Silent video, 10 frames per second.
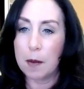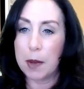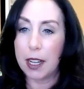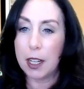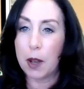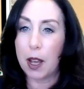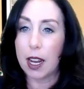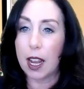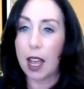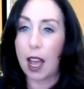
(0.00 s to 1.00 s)
but
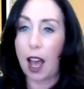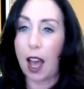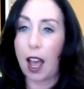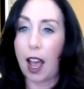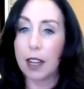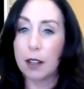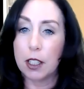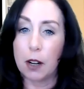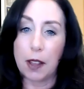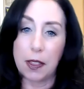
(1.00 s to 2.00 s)
anyway, I
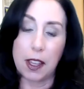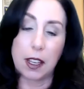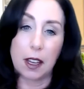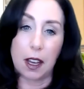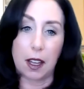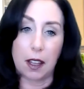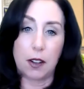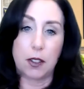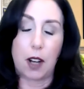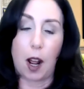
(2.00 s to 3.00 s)
you know I think uh,
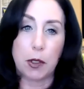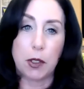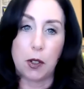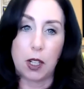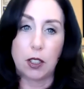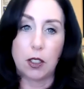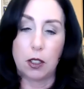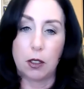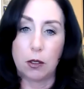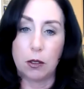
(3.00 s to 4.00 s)
there's an opportunity
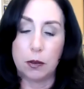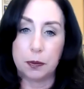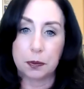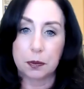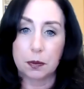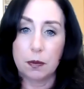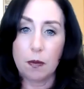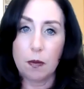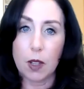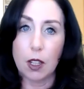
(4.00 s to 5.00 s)
to
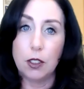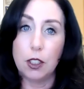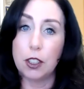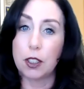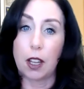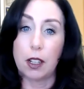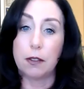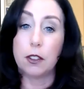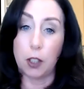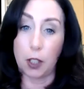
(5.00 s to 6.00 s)
to just kind of
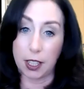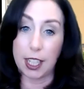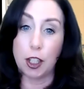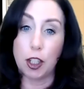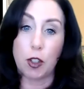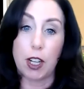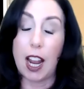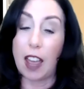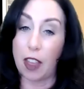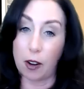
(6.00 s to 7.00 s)
look in the
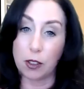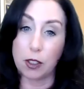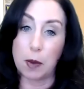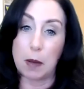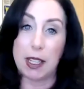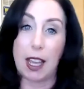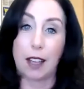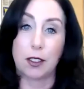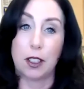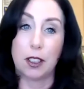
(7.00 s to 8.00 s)
industry and then also maybe
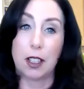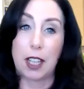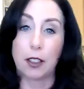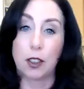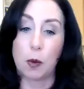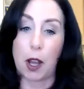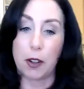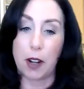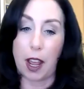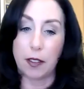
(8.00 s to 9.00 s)
cast a cast a
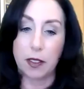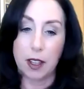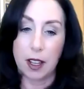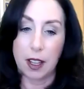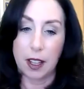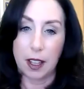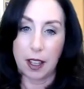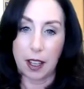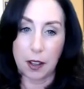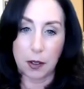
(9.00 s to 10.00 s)
wider net.
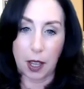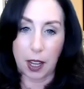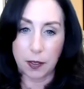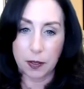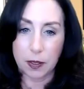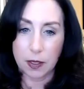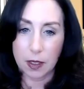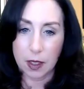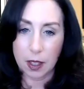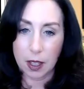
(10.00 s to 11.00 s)
Okay.
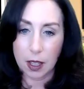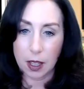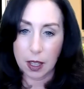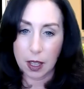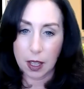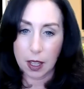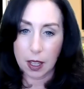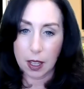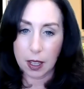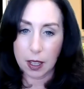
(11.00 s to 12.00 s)
Uh,